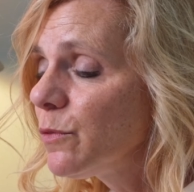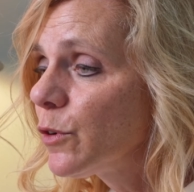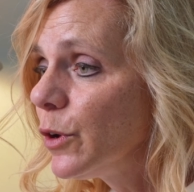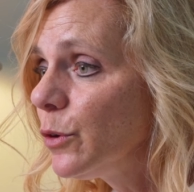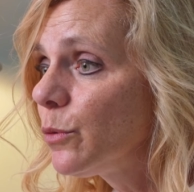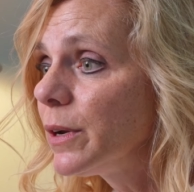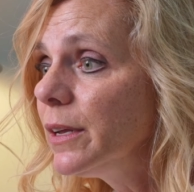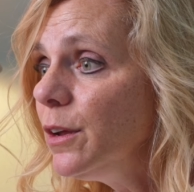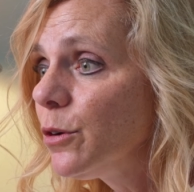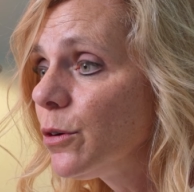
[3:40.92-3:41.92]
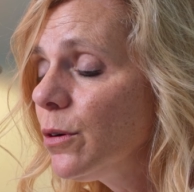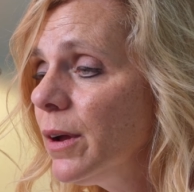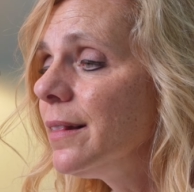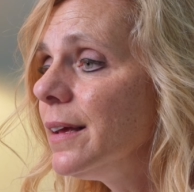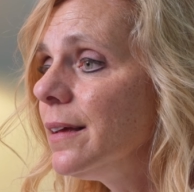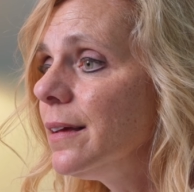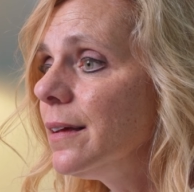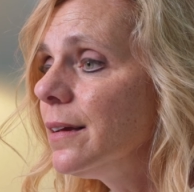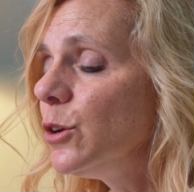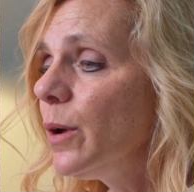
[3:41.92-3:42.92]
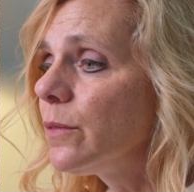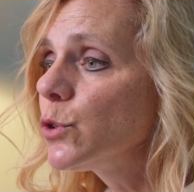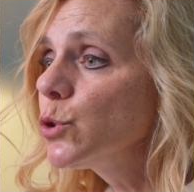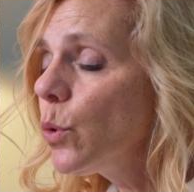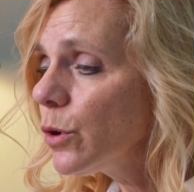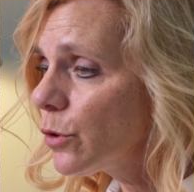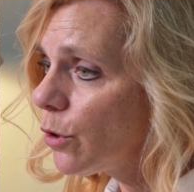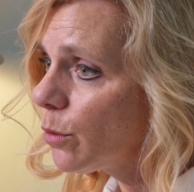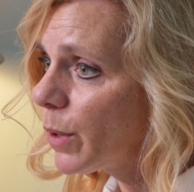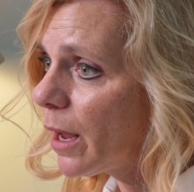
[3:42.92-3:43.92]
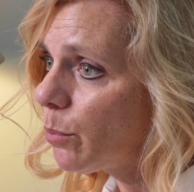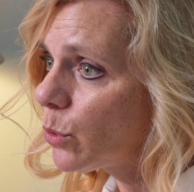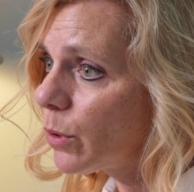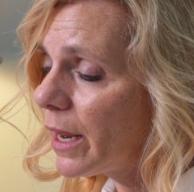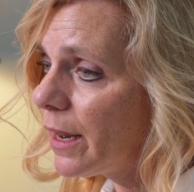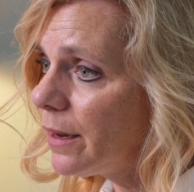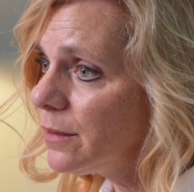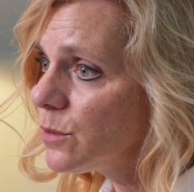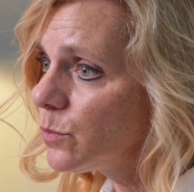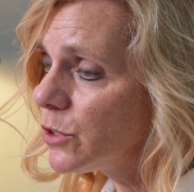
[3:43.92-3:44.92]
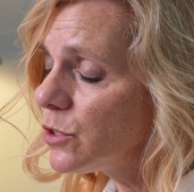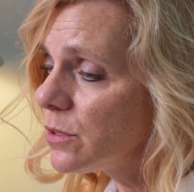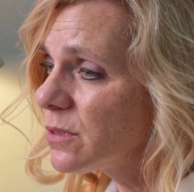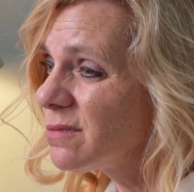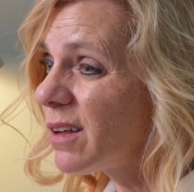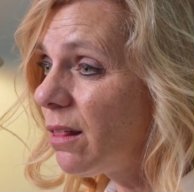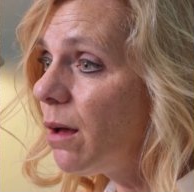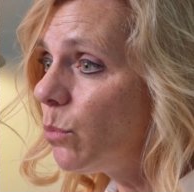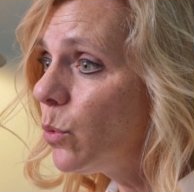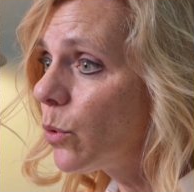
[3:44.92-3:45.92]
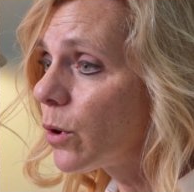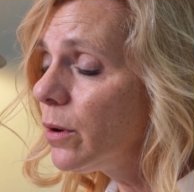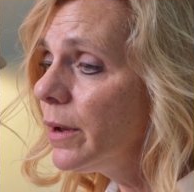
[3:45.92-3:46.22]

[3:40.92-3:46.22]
for under a year, then you have short-term capital gains, which is a lot more.